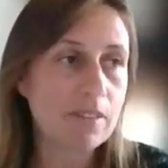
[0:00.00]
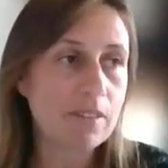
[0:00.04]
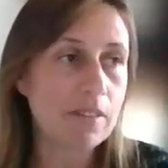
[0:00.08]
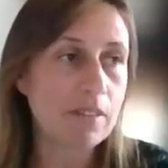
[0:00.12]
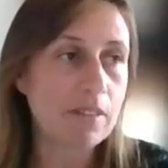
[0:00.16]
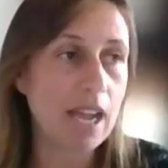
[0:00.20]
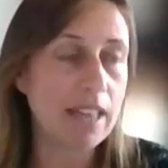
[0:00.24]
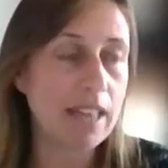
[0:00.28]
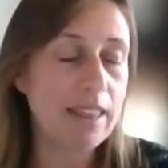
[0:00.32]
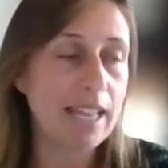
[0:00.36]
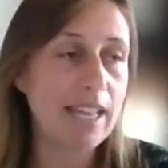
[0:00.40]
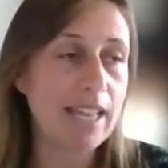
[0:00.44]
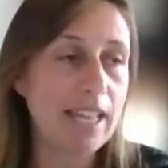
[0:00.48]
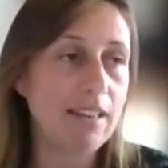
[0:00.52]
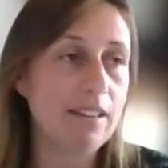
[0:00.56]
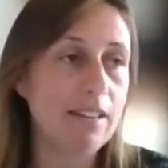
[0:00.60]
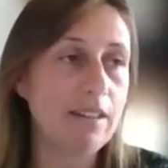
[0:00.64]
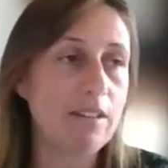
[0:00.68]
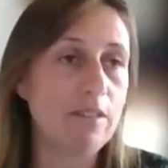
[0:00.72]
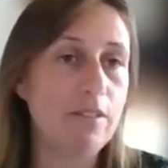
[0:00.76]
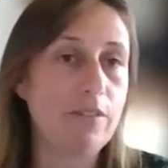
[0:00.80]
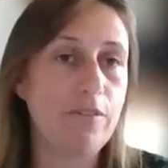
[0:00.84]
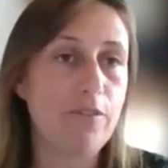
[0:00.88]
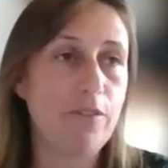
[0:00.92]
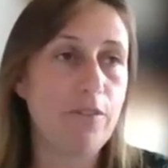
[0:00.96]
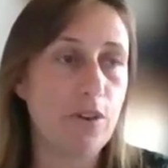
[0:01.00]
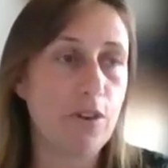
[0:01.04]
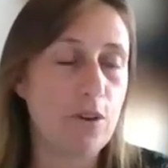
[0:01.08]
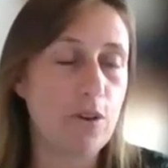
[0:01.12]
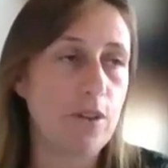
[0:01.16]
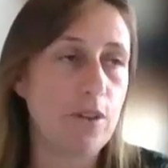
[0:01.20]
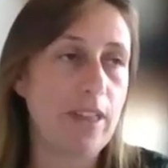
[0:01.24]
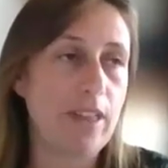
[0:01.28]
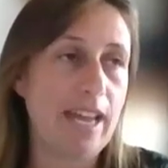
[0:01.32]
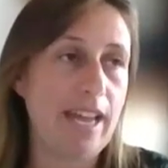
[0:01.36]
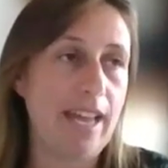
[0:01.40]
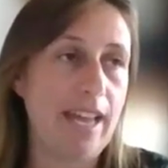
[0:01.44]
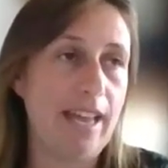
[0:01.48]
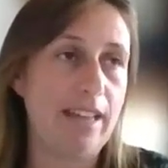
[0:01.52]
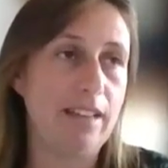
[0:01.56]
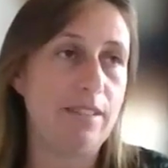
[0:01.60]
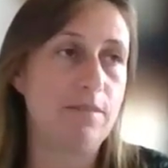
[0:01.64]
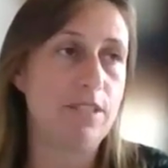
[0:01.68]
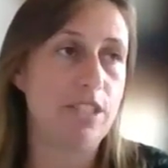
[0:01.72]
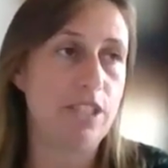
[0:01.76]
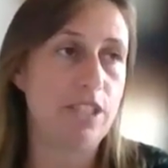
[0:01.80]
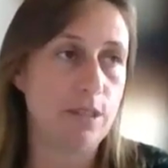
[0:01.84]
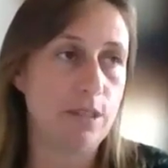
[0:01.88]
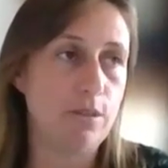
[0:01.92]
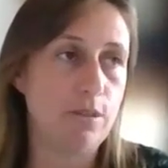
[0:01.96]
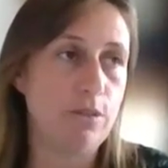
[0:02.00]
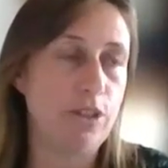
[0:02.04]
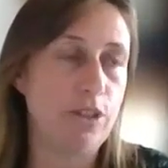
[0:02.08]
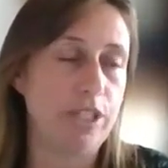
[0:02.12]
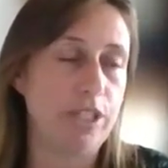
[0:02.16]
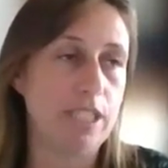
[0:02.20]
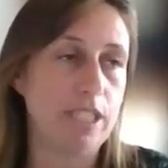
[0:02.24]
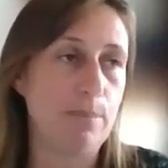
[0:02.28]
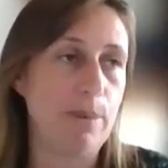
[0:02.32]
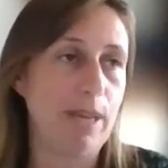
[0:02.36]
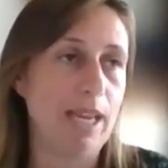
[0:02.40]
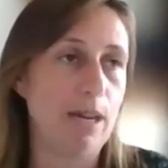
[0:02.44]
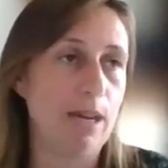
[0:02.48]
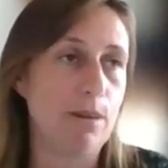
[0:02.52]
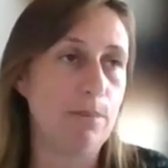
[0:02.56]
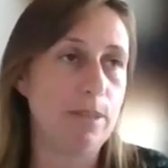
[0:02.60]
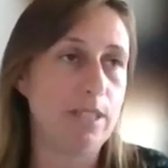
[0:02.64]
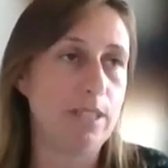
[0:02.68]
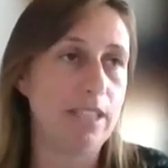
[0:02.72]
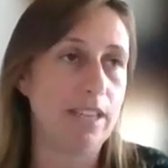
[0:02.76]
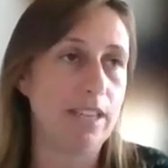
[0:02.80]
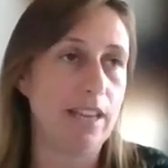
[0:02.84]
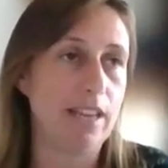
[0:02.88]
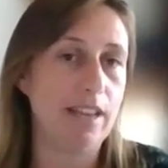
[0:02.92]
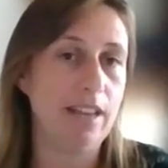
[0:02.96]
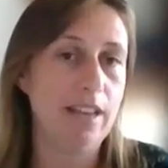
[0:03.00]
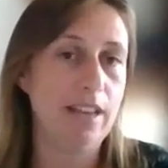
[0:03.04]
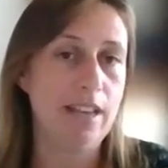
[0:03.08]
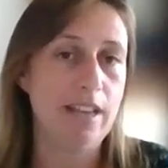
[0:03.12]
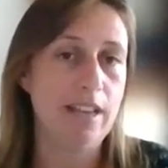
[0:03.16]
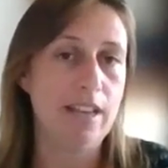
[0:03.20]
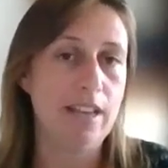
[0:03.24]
then for their children to be able to